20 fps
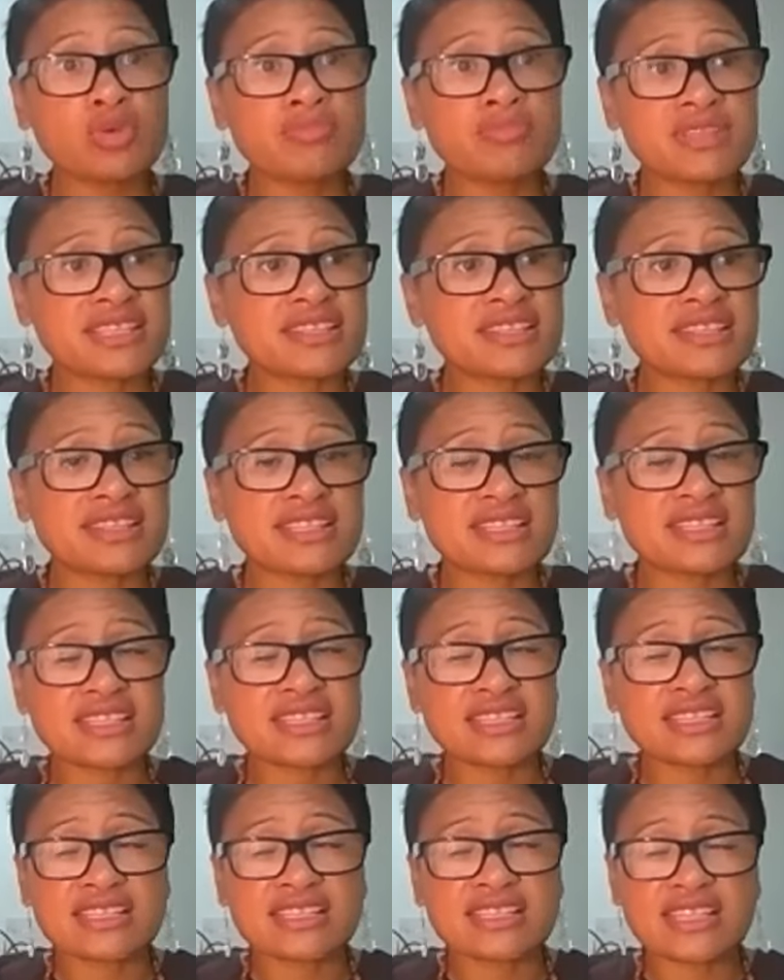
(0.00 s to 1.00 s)

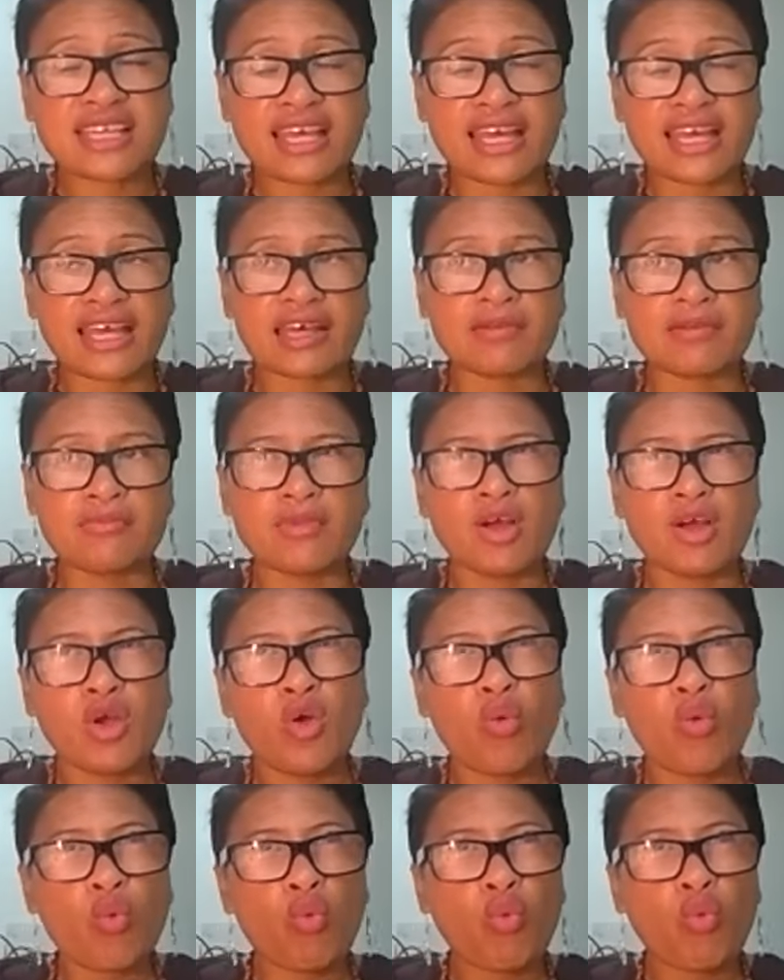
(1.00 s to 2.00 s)
businesses,
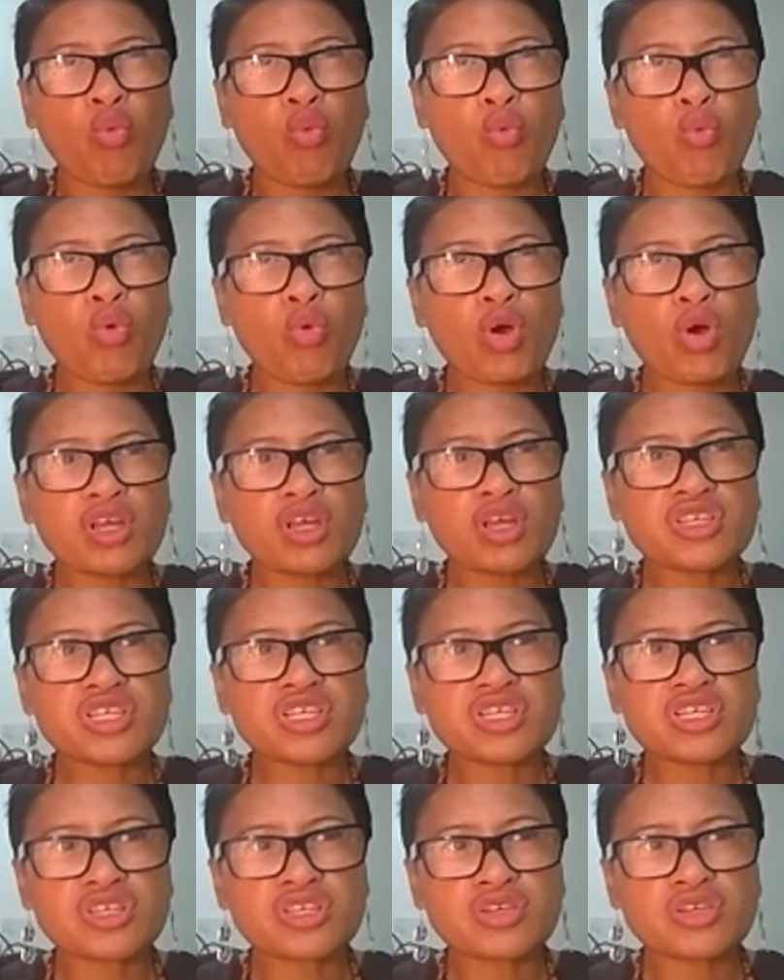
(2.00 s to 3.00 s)

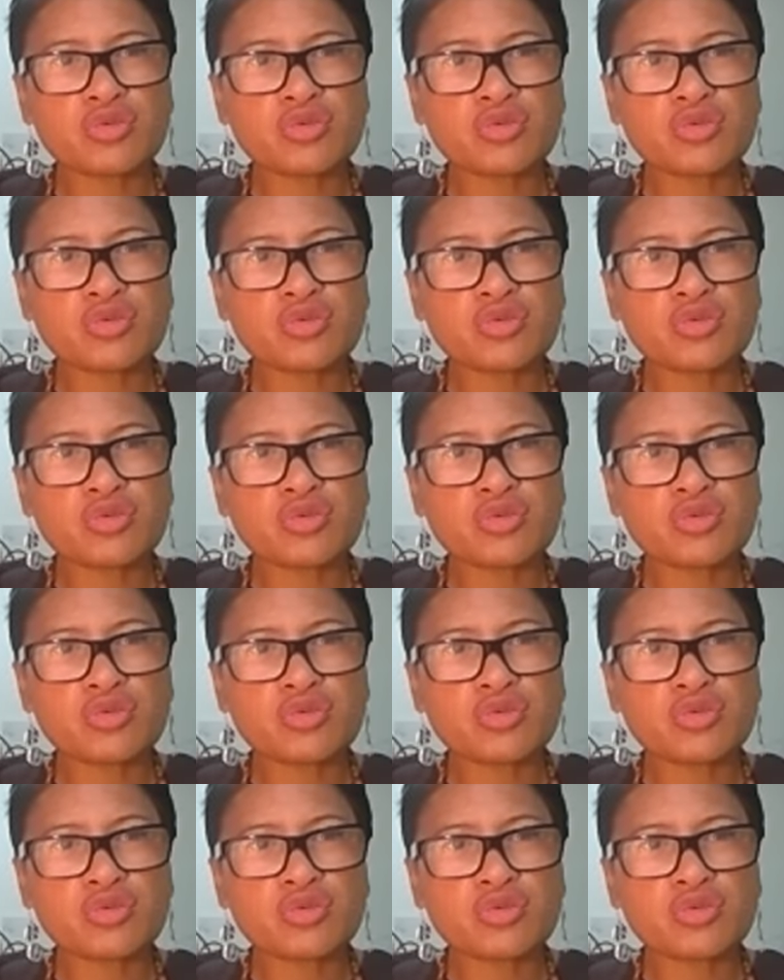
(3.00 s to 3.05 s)
what